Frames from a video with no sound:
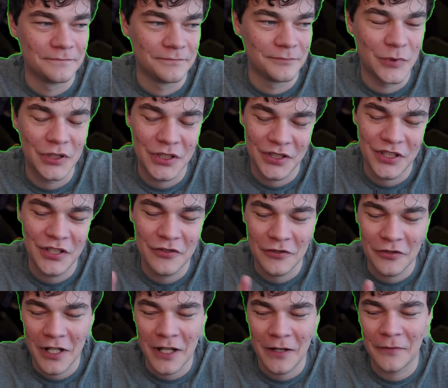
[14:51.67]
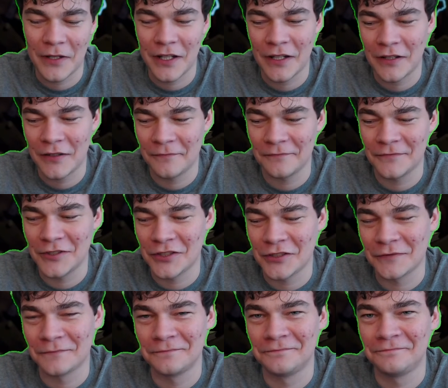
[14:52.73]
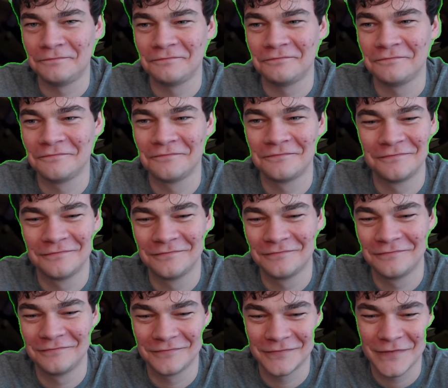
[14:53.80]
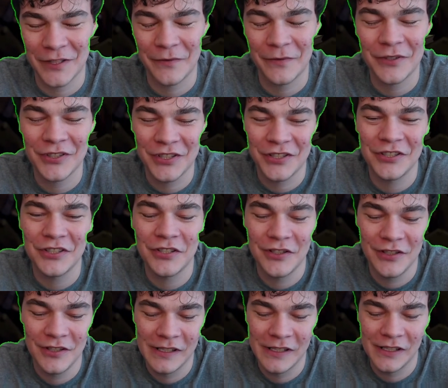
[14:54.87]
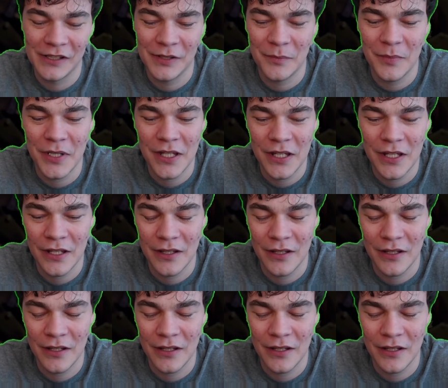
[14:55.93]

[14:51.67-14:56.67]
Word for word: but the teacher laughed at it. So it felt good to be